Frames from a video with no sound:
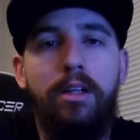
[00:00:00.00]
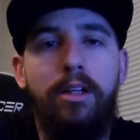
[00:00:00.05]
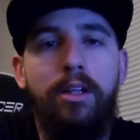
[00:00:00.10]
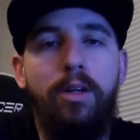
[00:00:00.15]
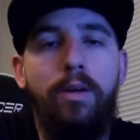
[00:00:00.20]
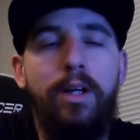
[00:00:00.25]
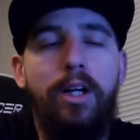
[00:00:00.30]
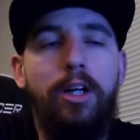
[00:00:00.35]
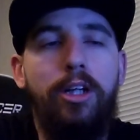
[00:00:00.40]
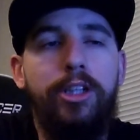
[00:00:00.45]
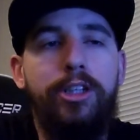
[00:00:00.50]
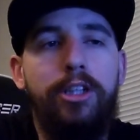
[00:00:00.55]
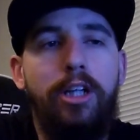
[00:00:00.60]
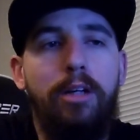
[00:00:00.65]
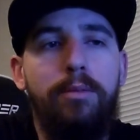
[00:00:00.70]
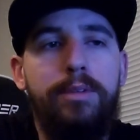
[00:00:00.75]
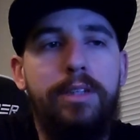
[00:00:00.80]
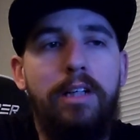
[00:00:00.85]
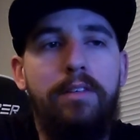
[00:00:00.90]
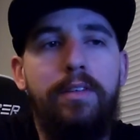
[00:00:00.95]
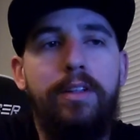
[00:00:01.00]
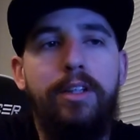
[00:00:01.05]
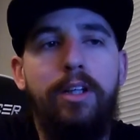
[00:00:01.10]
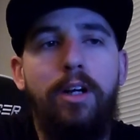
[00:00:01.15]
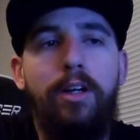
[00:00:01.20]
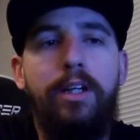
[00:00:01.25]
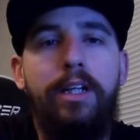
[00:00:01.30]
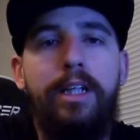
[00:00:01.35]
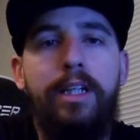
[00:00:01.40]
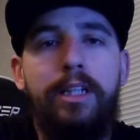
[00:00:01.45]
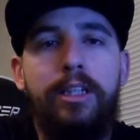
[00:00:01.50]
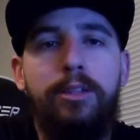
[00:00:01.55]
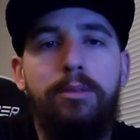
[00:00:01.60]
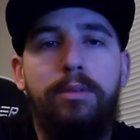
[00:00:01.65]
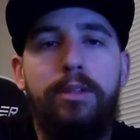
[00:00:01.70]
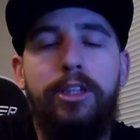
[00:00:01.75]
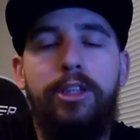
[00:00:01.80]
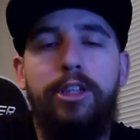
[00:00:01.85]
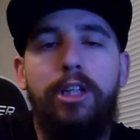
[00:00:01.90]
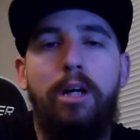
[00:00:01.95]
at our shop, 7:30 is
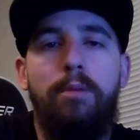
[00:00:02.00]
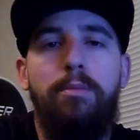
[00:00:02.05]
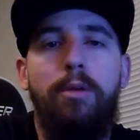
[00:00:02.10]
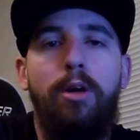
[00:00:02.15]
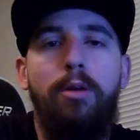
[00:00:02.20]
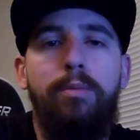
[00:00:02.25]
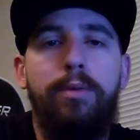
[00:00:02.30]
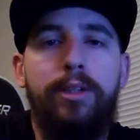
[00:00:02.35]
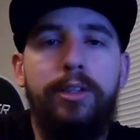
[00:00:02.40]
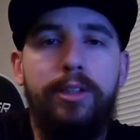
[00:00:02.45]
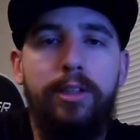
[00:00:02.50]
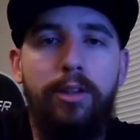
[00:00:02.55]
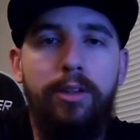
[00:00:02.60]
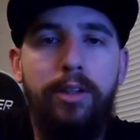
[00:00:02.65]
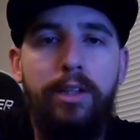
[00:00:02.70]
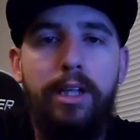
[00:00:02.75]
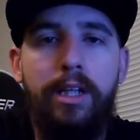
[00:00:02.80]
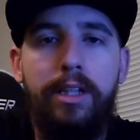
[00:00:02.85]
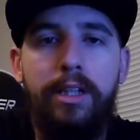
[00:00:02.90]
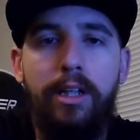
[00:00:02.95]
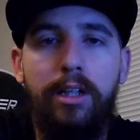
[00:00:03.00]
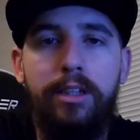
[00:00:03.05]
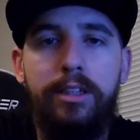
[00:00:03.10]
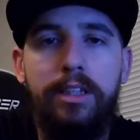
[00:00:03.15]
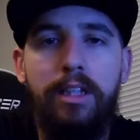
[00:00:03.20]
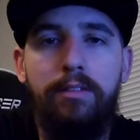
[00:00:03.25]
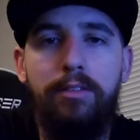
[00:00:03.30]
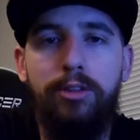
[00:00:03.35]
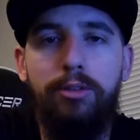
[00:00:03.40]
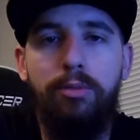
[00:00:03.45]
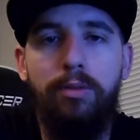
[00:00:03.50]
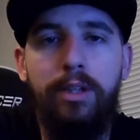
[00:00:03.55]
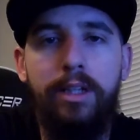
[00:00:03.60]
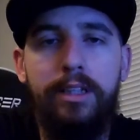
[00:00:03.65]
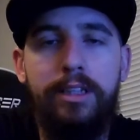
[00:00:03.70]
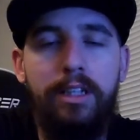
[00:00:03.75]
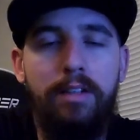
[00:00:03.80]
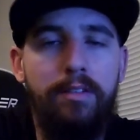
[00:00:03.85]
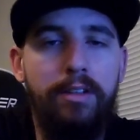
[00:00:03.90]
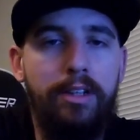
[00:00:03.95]
when the shop opens, so you get there at
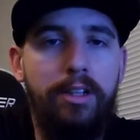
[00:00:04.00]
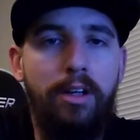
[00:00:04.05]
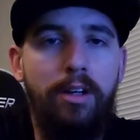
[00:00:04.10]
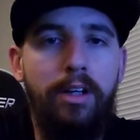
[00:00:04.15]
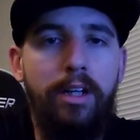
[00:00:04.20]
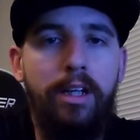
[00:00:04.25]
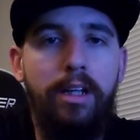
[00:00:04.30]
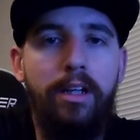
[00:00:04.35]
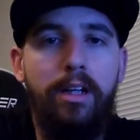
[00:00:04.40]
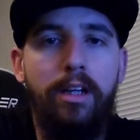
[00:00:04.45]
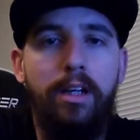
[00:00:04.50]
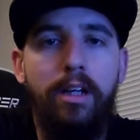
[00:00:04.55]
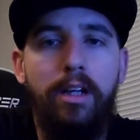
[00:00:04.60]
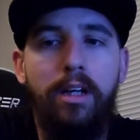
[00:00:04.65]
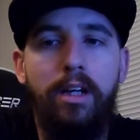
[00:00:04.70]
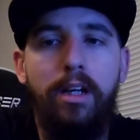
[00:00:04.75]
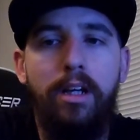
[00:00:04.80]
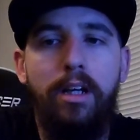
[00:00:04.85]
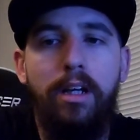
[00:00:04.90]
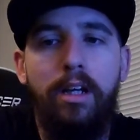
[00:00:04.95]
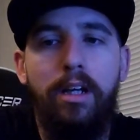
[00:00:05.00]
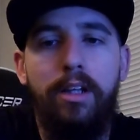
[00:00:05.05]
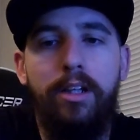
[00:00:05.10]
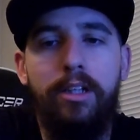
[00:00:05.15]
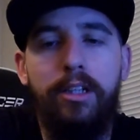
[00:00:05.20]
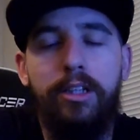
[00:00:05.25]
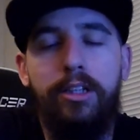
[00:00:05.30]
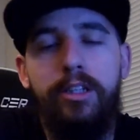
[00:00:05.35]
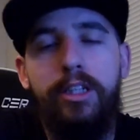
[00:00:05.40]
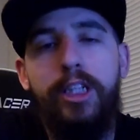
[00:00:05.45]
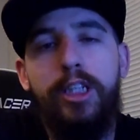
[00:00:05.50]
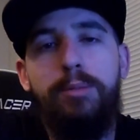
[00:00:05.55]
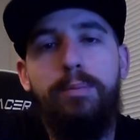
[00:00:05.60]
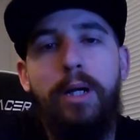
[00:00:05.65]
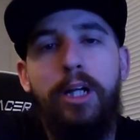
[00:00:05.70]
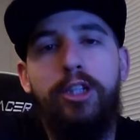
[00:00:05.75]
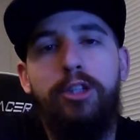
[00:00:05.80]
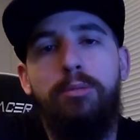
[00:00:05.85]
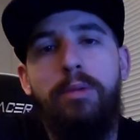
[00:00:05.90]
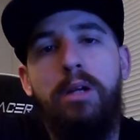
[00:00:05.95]
7:20, 7:30. The
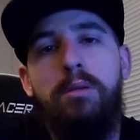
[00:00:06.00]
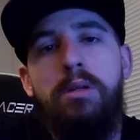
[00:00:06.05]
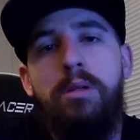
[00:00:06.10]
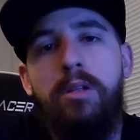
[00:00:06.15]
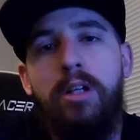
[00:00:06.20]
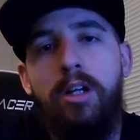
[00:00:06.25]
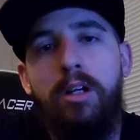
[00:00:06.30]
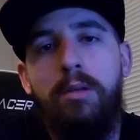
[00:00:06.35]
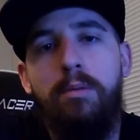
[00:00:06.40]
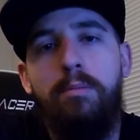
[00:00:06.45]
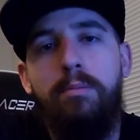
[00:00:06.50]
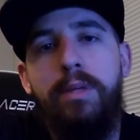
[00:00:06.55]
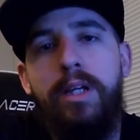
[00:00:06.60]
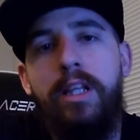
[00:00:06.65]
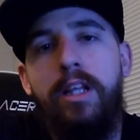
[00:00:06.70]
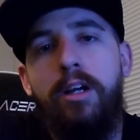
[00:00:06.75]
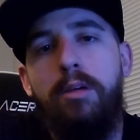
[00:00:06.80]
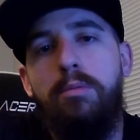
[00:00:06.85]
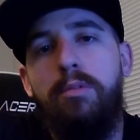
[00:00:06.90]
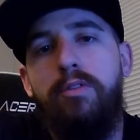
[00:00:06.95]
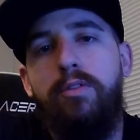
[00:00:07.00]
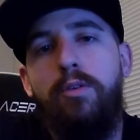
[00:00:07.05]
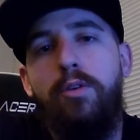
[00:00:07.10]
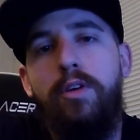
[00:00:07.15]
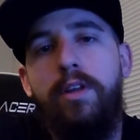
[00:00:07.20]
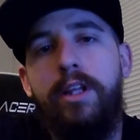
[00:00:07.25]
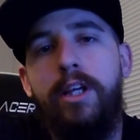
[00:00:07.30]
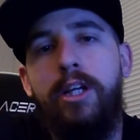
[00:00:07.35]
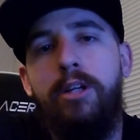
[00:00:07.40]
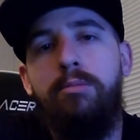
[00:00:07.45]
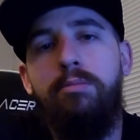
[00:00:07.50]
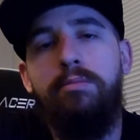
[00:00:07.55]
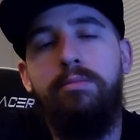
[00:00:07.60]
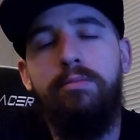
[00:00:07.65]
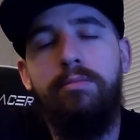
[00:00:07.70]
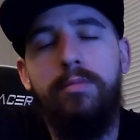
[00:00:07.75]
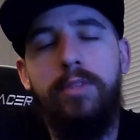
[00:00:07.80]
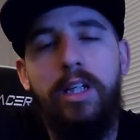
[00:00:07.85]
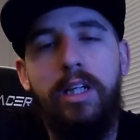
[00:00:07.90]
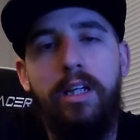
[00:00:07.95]
dispatcher may be there before
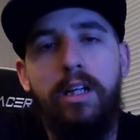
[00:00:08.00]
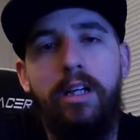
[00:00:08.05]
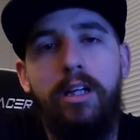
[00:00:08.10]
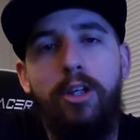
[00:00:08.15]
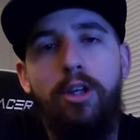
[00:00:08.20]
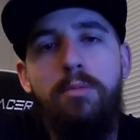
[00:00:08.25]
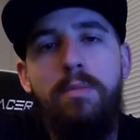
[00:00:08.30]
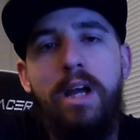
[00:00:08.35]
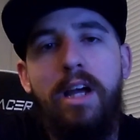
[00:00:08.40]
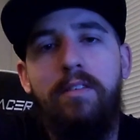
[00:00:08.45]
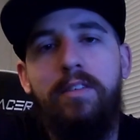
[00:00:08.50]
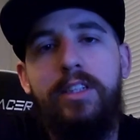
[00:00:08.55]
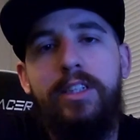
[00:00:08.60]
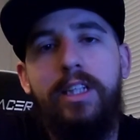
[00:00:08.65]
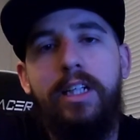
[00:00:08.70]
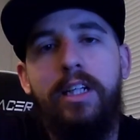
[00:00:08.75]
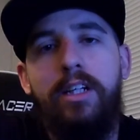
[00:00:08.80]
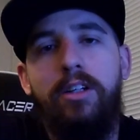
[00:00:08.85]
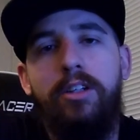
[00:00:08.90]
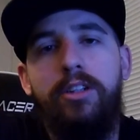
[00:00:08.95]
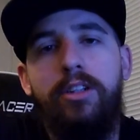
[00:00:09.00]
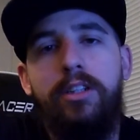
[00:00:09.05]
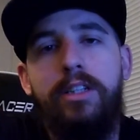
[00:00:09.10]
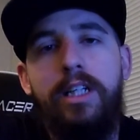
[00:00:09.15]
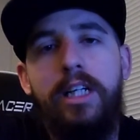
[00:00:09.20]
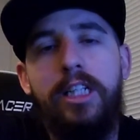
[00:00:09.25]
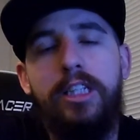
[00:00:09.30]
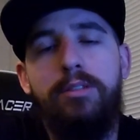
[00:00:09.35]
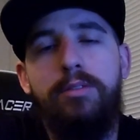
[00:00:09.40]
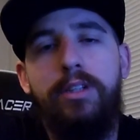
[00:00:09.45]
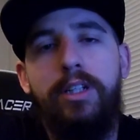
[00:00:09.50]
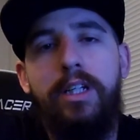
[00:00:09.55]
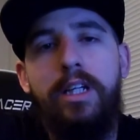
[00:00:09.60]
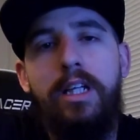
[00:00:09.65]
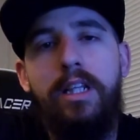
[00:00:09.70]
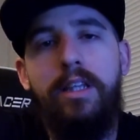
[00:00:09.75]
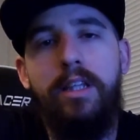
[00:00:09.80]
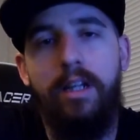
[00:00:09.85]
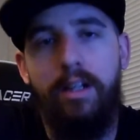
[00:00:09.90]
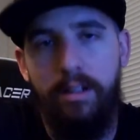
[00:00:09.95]
then. You may have a ticket on your desk when you
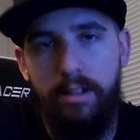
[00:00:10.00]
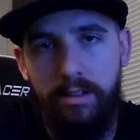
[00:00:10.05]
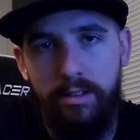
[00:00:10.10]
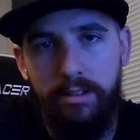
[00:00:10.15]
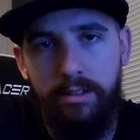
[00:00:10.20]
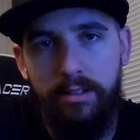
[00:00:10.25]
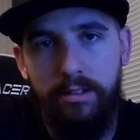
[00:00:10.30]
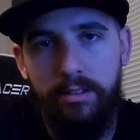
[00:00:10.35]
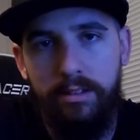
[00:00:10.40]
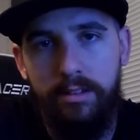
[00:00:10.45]
get there.